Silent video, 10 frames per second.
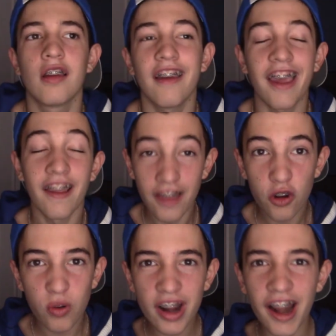And then
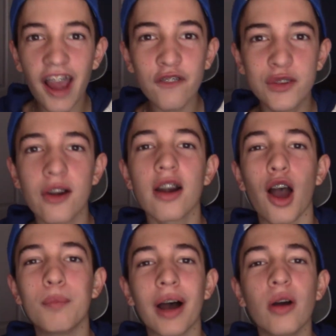right after,
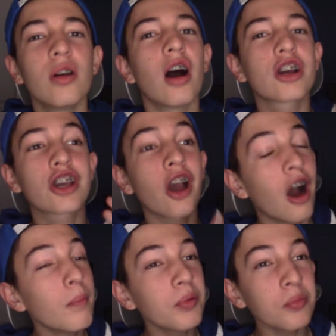about a
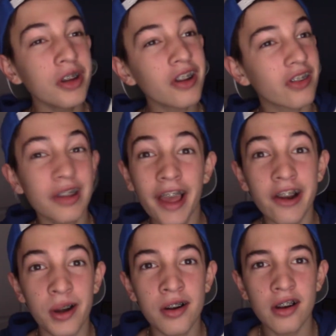couple minutes
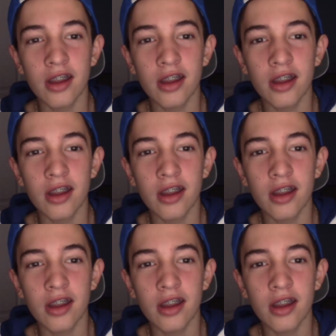later,